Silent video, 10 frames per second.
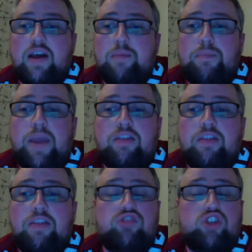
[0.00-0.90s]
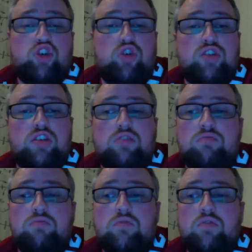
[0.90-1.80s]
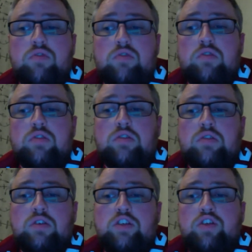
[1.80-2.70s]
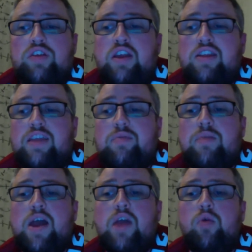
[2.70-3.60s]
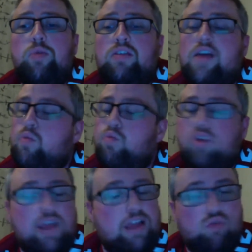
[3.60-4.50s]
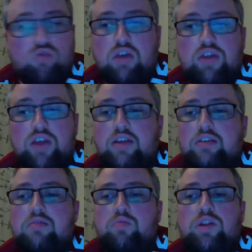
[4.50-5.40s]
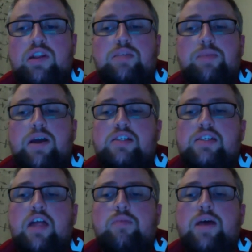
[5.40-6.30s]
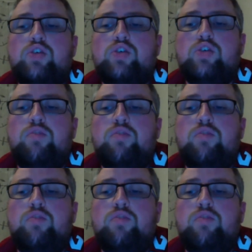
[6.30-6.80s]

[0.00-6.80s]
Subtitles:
pick Demetrius Johnson. Do you think Damon Maia will beat Tyron Woodley? I don't. I think Woodley's a bad style matchup for him.